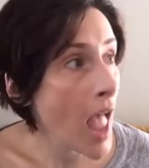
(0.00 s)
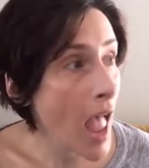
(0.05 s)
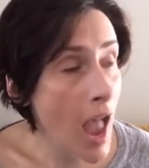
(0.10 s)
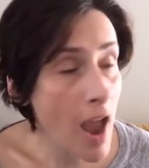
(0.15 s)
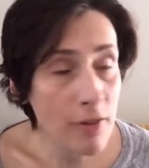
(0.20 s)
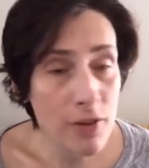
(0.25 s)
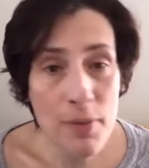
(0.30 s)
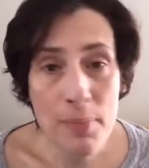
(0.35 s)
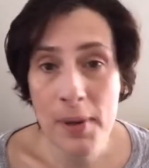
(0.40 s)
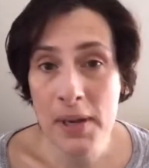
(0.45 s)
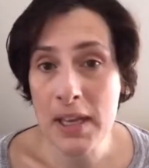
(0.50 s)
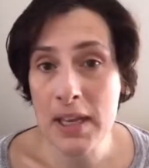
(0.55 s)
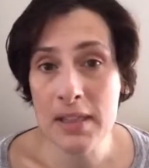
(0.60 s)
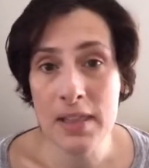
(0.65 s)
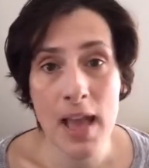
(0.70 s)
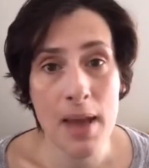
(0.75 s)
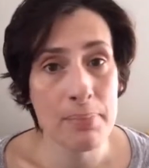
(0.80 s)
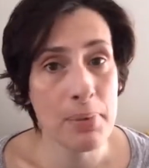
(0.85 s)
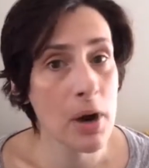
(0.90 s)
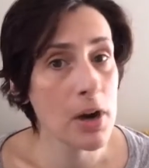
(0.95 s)
Everybody in
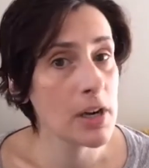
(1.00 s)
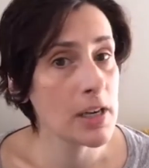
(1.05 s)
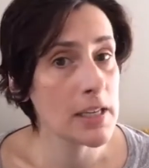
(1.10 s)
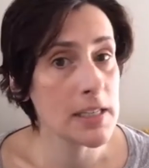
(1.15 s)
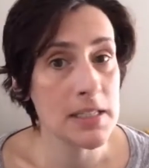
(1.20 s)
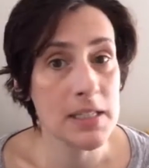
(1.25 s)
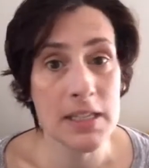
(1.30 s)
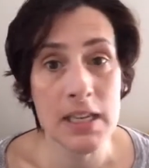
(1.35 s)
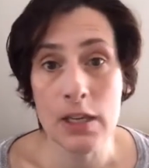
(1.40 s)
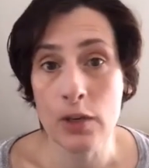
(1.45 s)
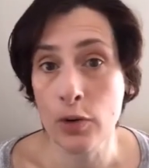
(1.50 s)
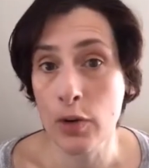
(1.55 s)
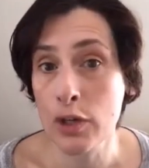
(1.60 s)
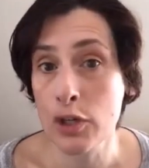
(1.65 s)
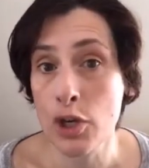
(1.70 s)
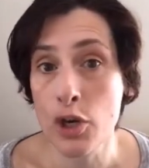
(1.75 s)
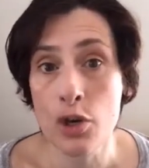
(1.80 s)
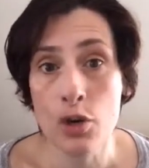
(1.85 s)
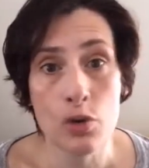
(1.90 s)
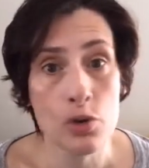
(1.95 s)
that party is seeking
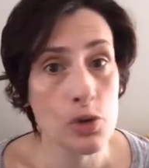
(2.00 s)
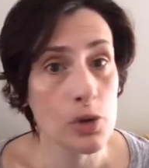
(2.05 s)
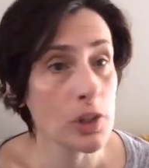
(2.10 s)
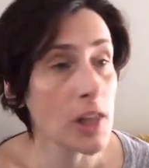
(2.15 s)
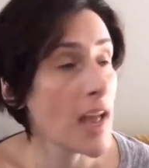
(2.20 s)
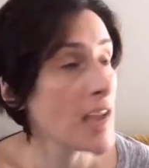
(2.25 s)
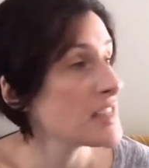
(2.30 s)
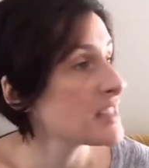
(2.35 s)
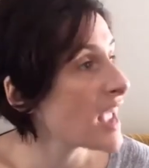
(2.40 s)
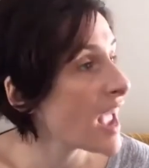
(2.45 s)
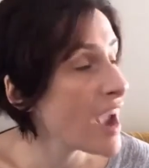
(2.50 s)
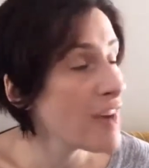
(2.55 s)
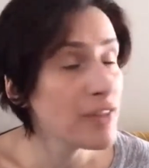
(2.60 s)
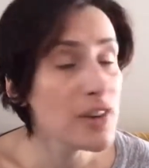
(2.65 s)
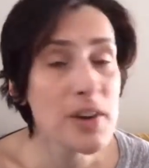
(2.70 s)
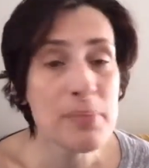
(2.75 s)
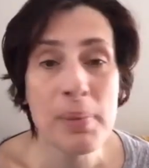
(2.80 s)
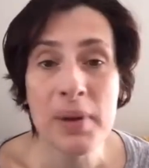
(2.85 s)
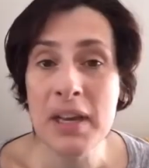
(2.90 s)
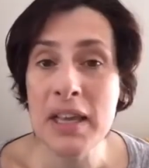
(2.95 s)
to neutralize.
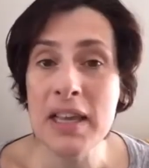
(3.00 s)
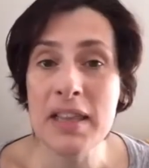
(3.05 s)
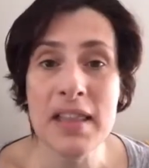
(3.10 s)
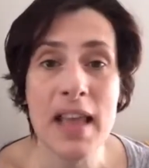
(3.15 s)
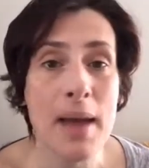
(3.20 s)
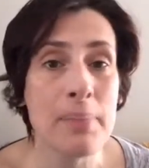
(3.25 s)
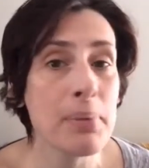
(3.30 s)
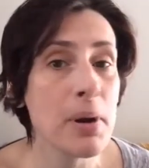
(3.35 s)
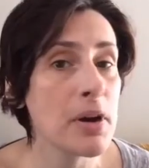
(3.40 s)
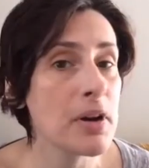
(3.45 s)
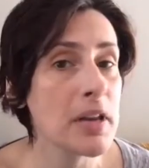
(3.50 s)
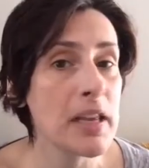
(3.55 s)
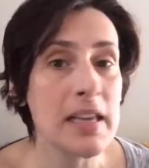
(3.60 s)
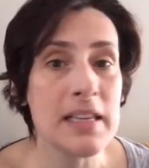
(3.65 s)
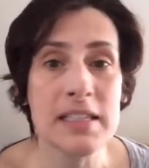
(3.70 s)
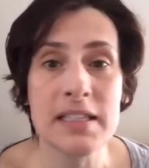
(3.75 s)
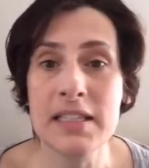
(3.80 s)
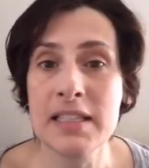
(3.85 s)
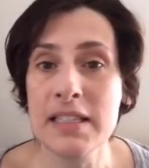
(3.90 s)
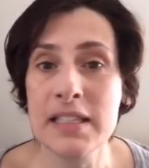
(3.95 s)
Everybody in that party
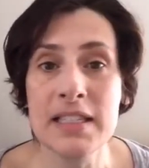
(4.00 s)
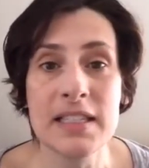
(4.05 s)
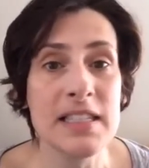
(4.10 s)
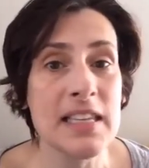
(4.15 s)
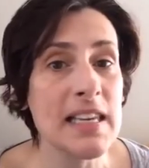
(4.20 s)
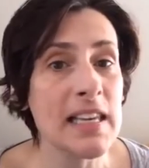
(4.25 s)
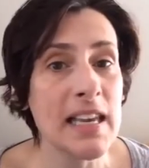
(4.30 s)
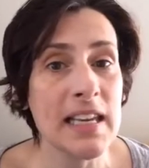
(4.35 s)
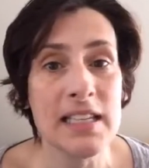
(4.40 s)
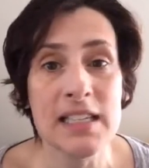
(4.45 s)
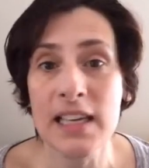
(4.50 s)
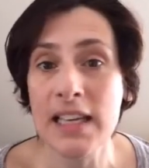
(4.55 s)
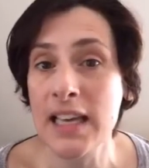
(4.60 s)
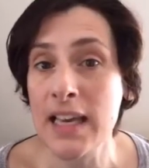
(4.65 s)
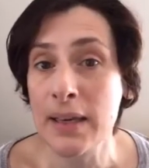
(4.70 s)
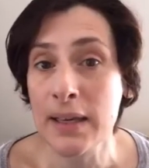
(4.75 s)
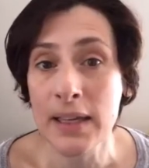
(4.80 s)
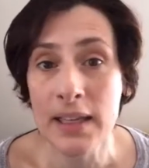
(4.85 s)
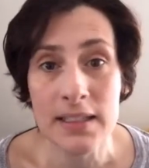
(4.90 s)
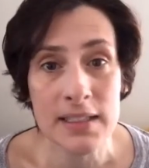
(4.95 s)
is seeking
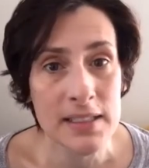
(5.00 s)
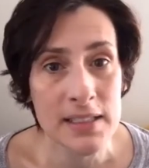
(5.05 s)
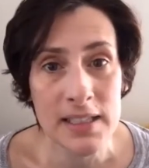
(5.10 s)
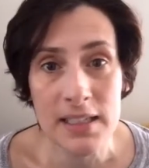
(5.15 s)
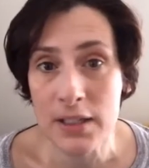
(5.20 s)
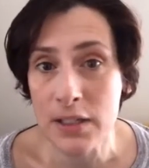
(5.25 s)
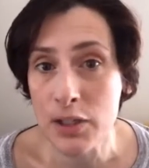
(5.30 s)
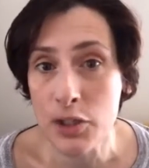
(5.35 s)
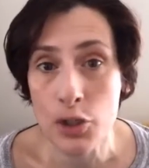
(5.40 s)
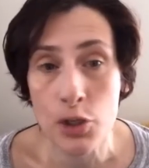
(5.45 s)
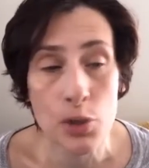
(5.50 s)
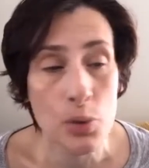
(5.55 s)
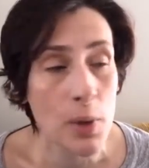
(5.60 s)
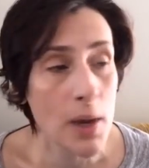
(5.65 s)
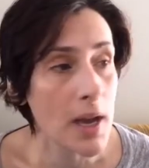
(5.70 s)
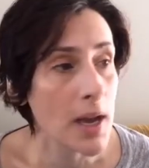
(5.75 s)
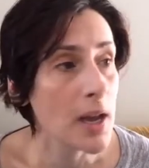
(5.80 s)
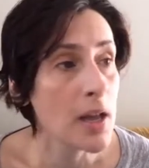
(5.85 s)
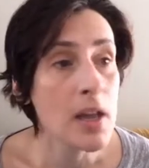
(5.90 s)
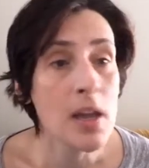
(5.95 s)

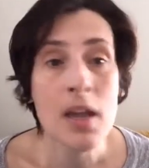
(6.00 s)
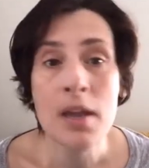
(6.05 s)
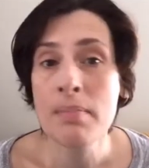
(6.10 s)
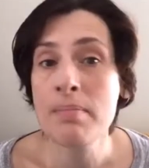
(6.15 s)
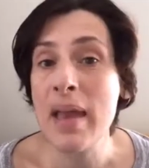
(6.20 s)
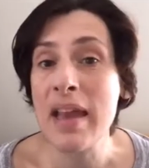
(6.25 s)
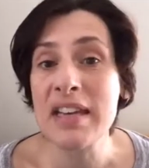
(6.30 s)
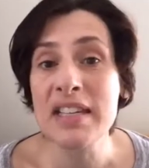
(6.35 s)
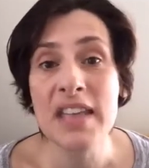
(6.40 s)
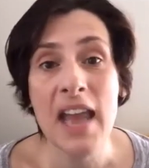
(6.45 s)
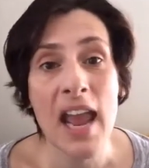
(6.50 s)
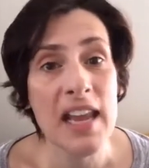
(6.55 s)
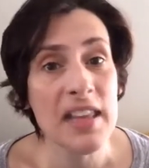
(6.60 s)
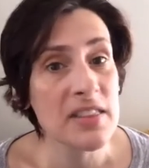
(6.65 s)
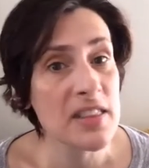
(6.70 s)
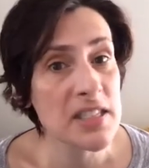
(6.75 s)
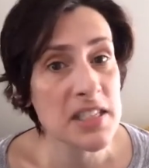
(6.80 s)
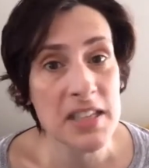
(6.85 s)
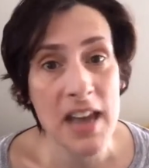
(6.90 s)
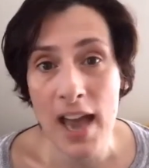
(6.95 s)
to maintain
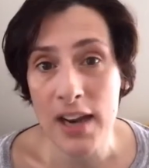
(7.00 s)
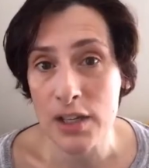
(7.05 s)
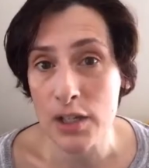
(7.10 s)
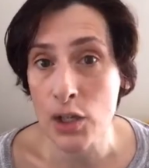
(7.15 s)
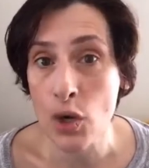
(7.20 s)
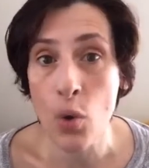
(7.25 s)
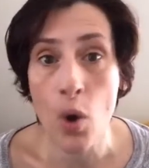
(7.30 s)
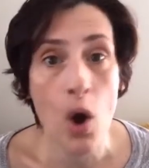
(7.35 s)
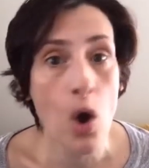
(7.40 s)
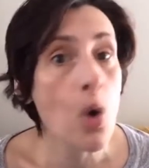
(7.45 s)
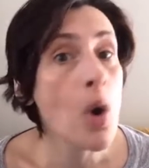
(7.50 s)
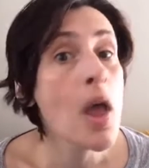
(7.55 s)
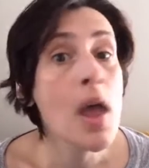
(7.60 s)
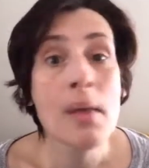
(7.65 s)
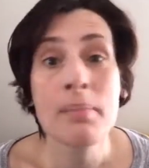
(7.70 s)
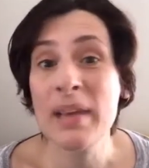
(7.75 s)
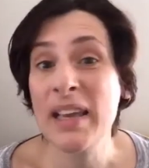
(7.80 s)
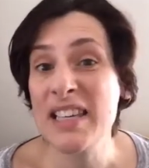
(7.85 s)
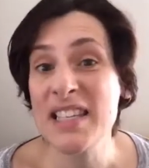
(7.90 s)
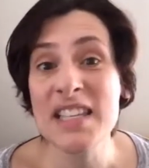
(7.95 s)
the status quo,
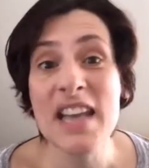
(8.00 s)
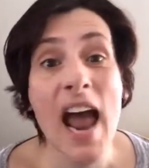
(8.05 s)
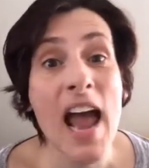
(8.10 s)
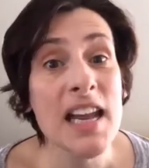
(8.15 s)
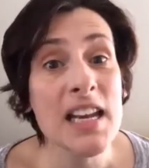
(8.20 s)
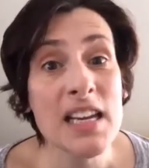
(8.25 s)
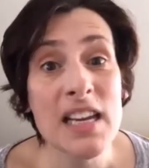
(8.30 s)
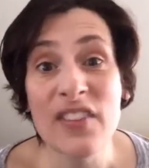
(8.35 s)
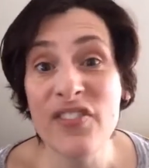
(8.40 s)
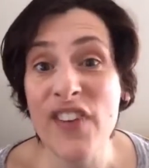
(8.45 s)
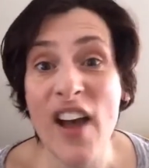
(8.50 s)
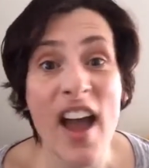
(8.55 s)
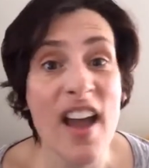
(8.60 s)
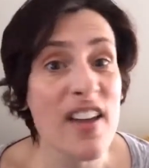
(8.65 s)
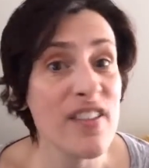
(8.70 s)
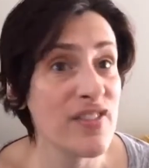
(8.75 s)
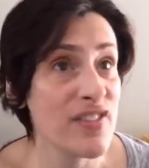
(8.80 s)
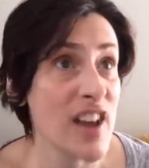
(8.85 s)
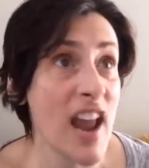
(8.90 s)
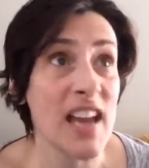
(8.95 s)
because
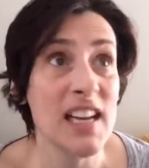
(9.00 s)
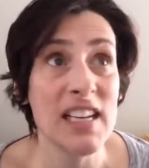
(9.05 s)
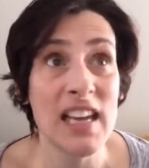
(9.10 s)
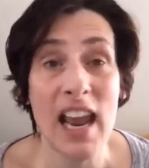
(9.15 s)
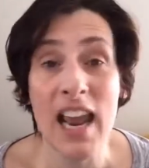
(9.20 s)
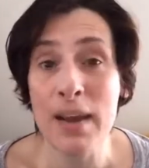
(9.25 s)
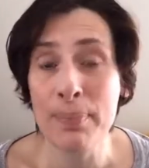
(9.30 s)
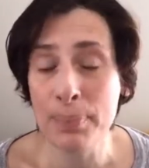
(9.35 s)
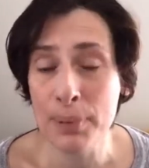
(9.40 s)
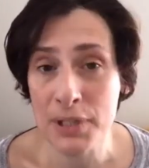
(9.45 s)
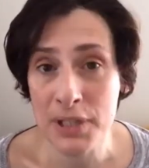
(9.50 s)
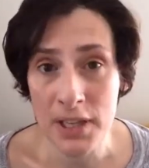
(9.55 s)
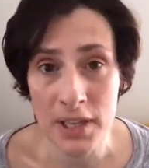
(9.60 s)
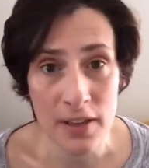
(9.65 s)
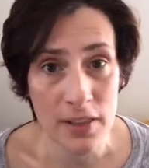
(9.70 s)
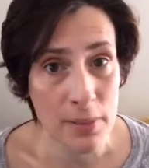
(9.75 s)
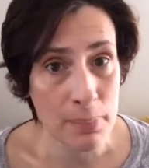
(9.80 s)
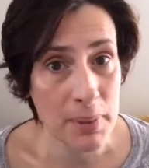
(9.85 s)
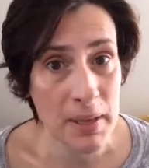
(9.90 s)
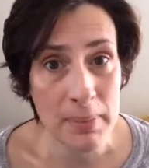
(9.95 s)
95,
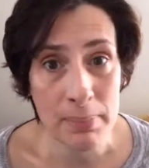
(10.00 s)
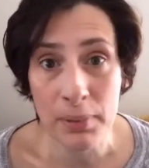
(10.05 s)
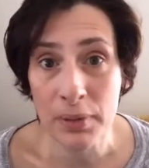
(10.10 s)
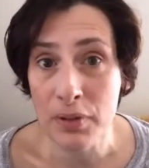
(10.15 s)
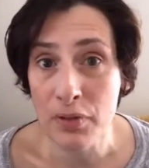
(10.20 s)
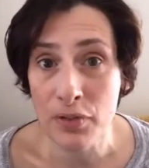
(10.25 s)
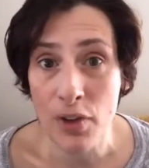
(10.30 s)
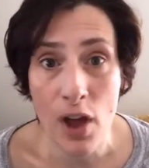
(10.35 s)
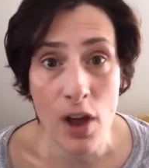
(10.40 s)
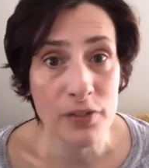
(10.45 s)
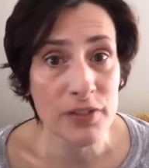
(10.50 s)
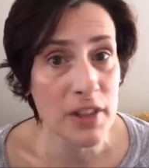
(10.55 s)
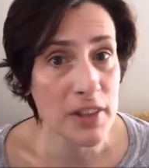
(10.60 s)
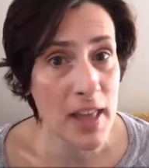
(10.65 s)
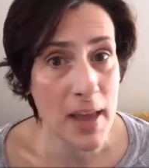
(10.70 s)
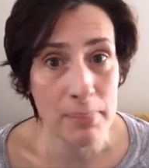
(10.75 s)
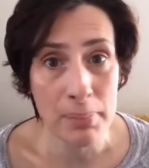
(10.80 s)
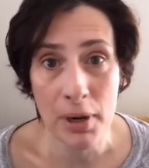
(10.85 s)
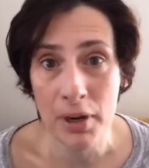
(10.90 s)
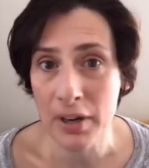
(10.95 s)
98% of the people involved in
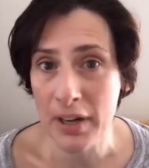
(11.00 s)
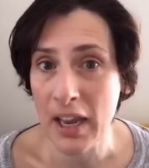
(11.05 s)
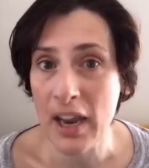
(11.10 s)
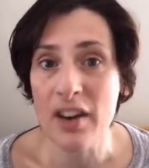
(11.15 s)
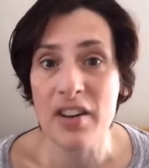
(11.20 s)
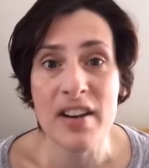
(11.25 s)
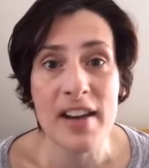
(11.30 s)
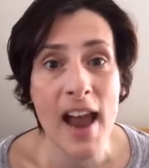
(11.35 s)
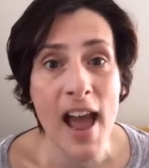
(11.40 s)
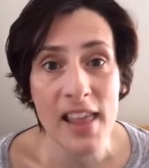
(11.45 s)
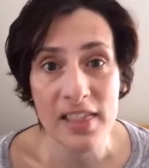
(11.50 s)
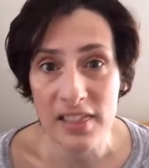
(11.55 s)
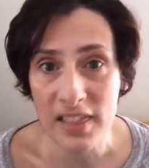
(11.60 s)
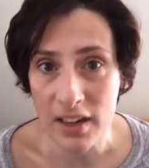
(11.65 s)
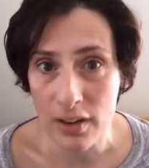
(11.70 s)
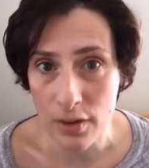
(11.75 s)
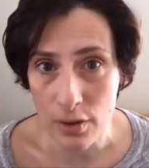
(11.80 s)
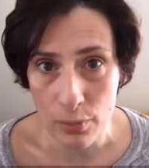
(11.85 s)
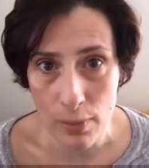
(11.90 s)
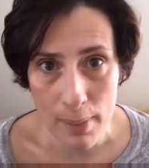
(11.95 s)
that party are not
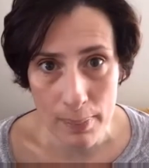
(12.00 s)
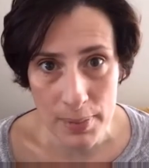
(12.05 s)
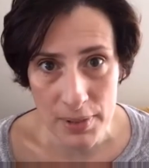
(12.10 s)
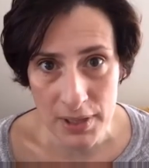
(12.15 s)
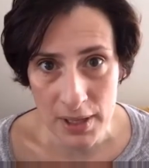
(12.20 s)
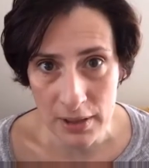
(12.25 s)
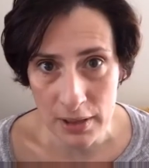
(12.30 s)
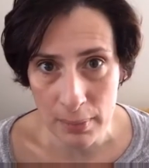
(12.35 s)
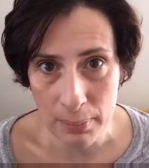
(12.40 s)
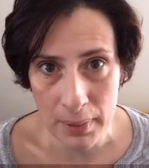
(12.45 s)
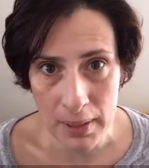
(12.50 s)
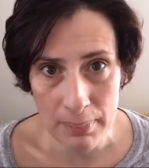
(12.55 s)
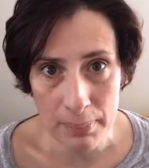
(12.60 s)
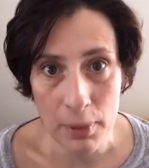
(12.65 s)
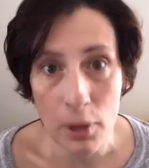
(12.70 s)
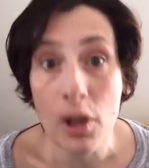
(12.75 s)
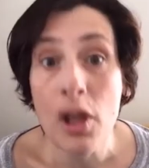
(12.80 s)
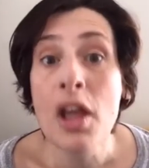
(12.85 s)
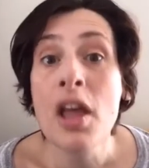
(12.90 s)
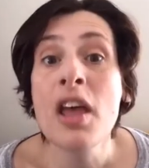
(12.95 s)
there to represent the
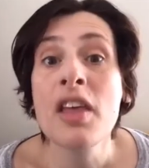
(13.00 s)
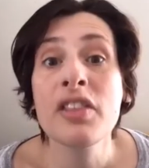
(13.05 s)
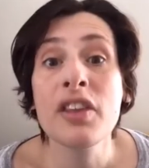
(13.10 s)
people.